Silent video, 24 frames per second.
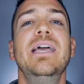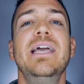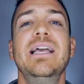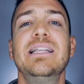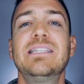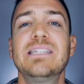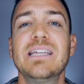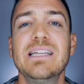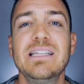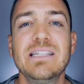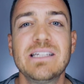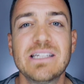
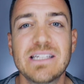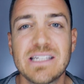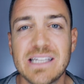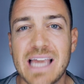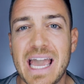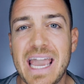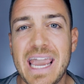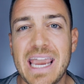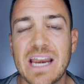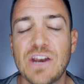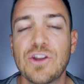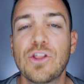It's
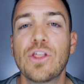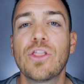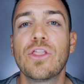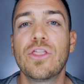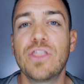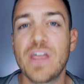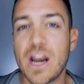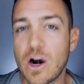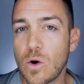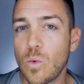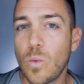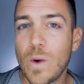insane.
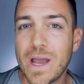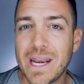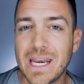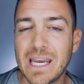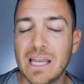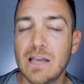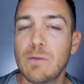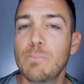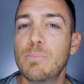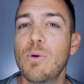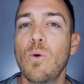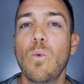They're
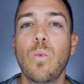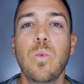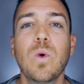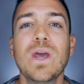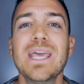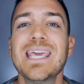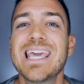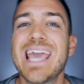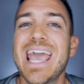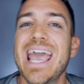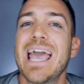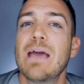winning, but
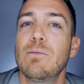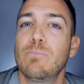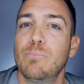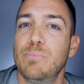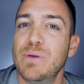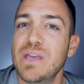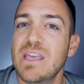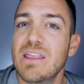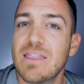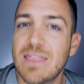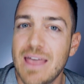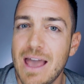we
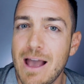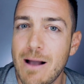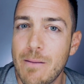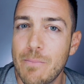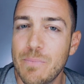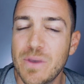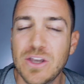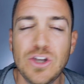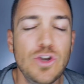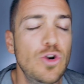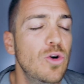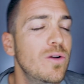can't be
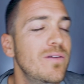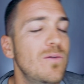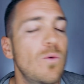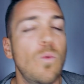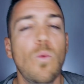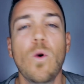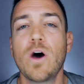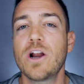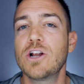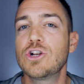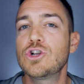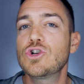them. You don't
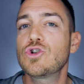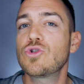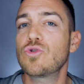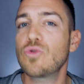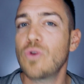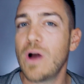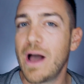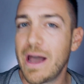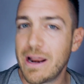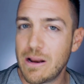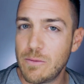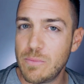even want to
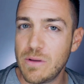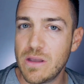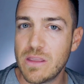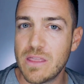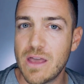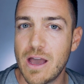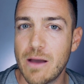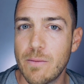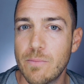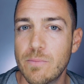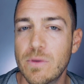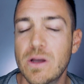try to be
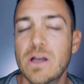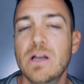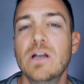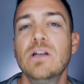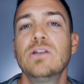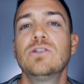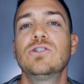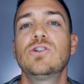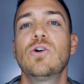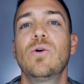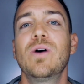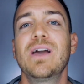them.
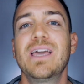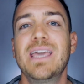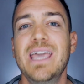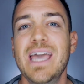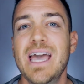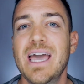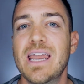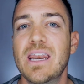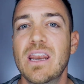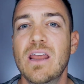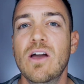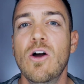So
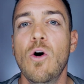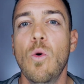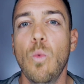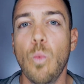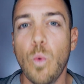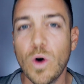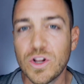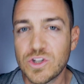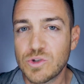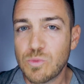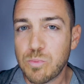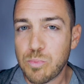again,
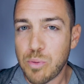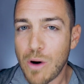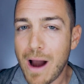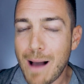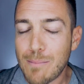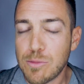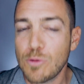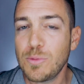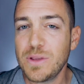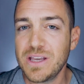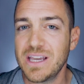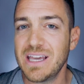what's
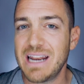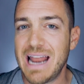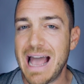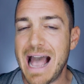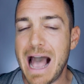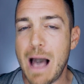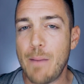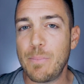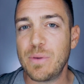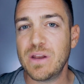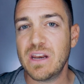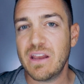probably going to
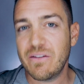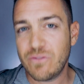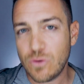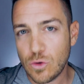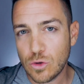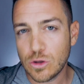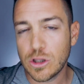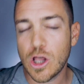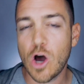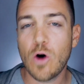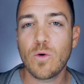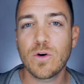happen
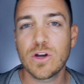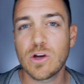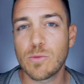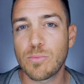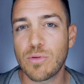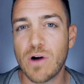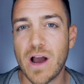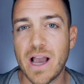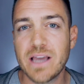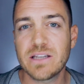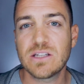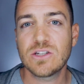if you lower
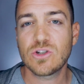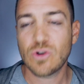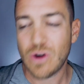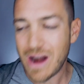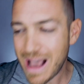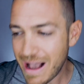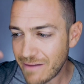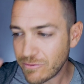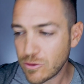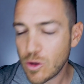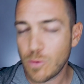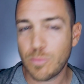your prices
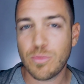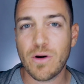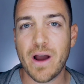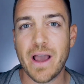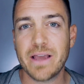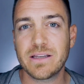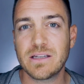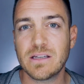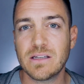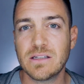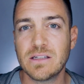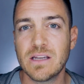or have low
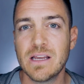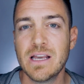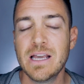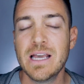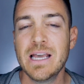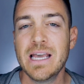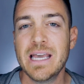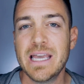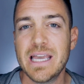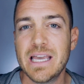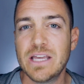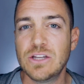prices
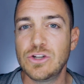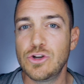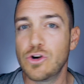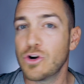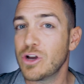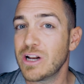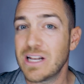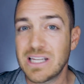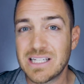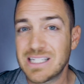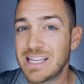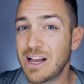is
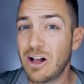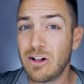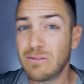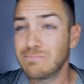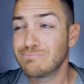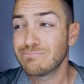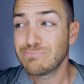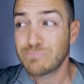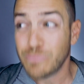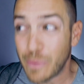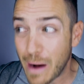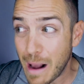you're going to
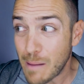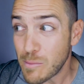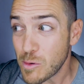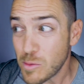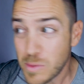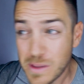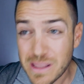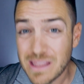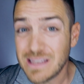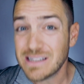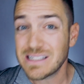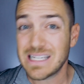sell
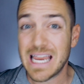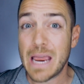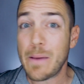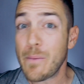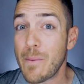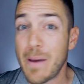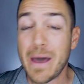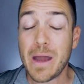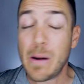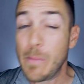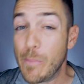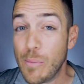probably the
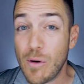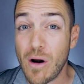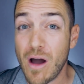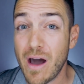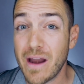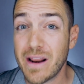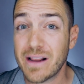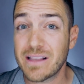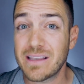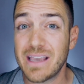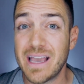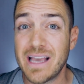same amount of
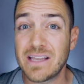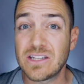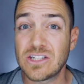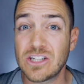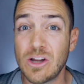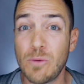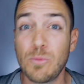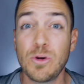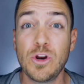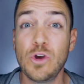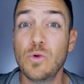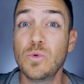product as
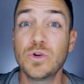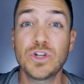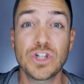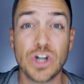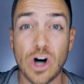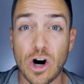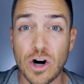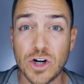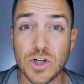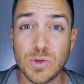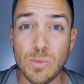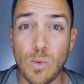someone who would
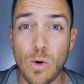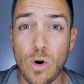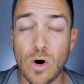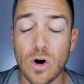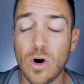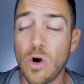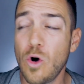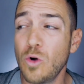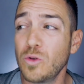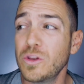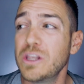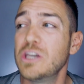charge
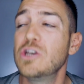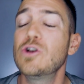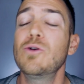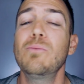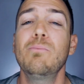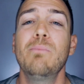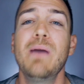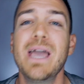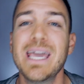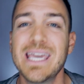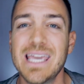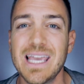more, only
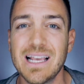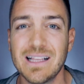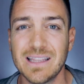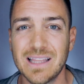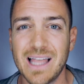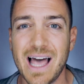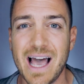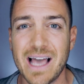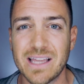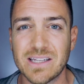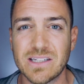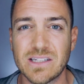you're
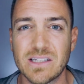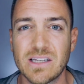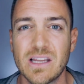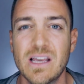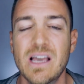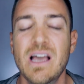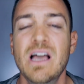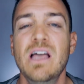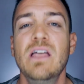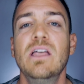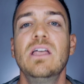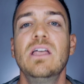making less.
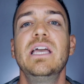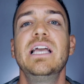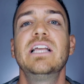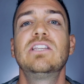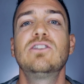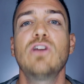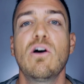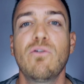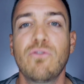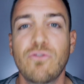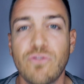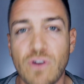
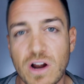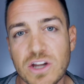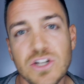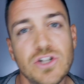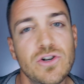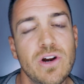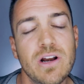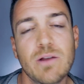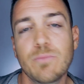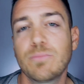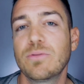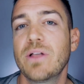It's a
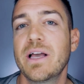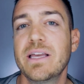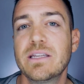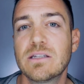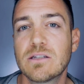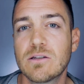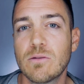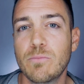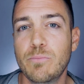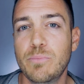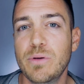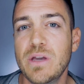frustrating
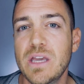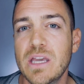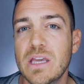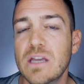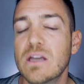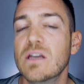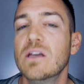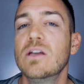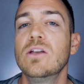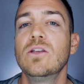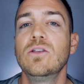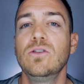place to
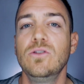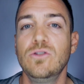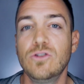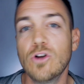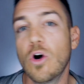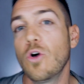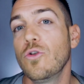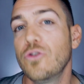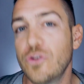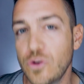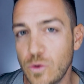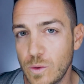be.
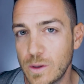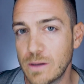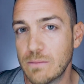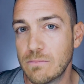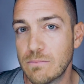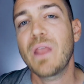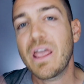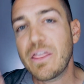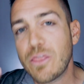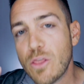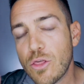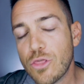Don't do
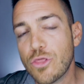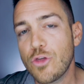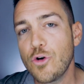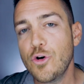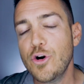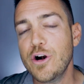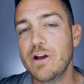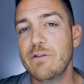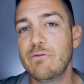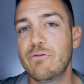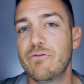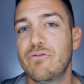it. And the
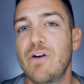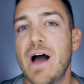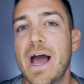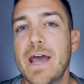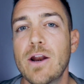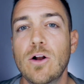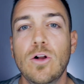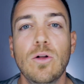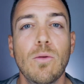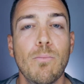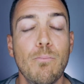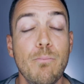third and
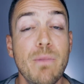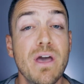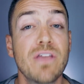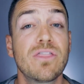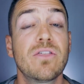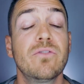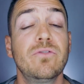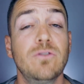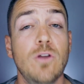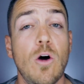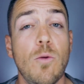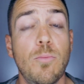final
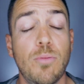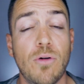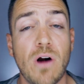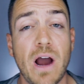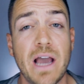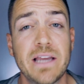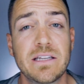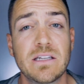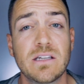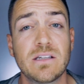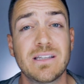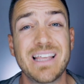myth of low
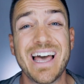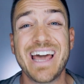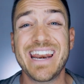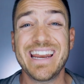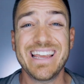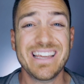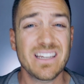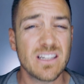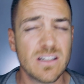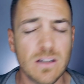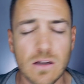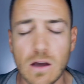prices
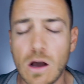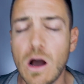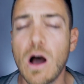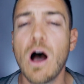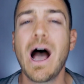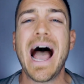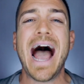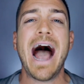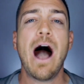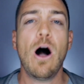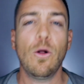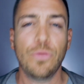that is
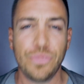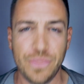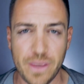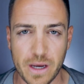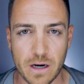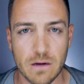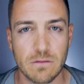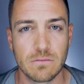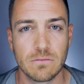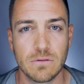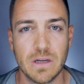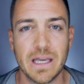out
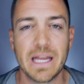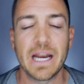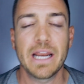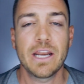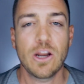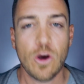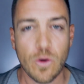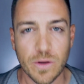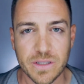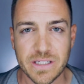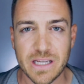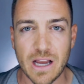there, and
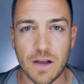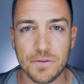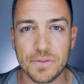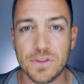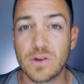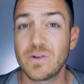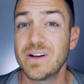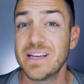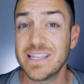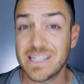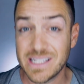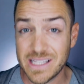I know it's
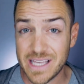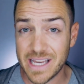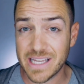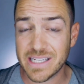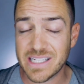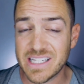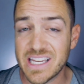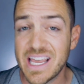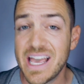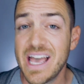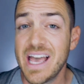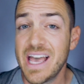out there, is
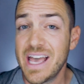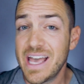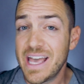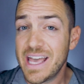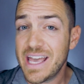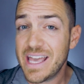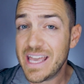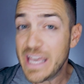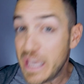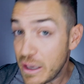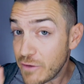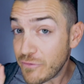this.
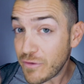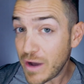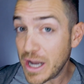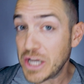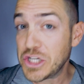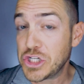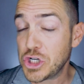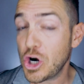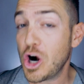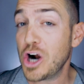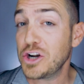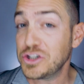If
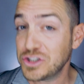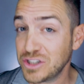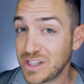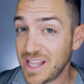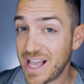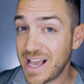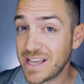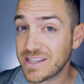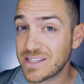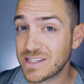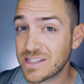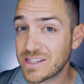I charge
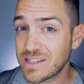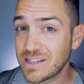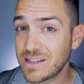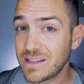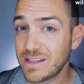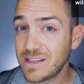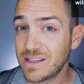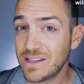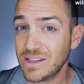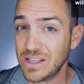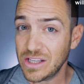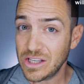less,
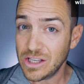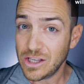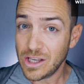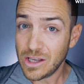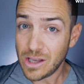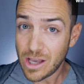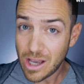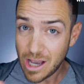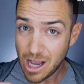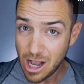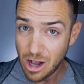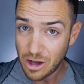
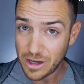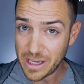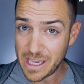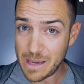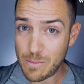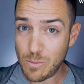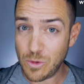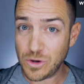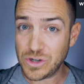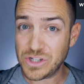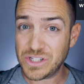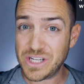I'll
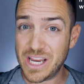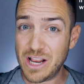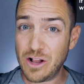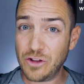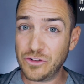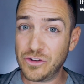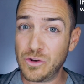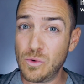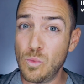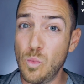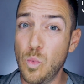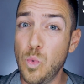get more
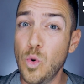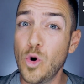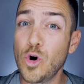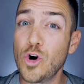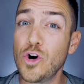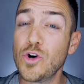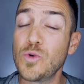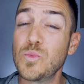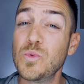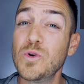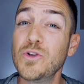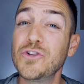sales and
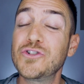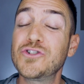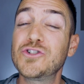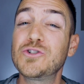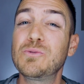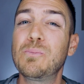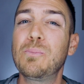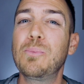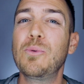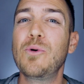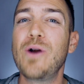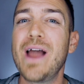word will
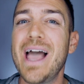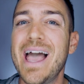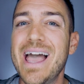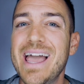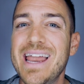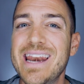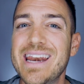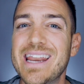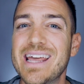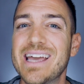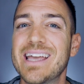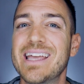
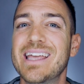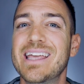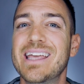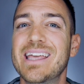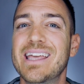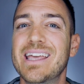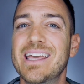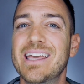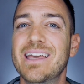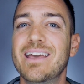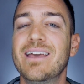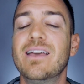spread.
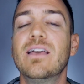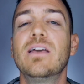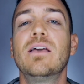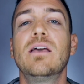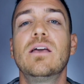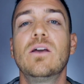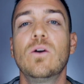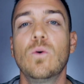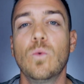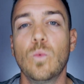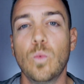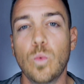
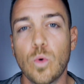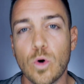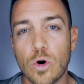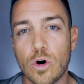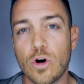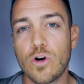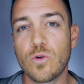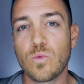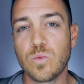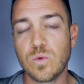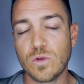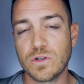
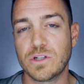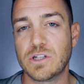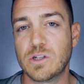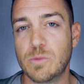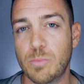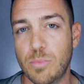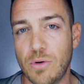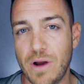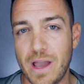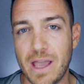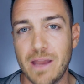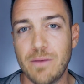Word will
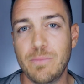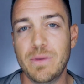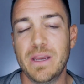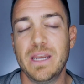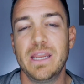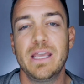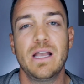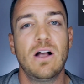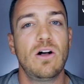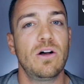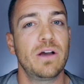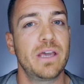spread,
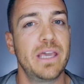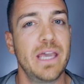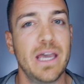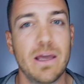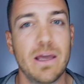meaning I'll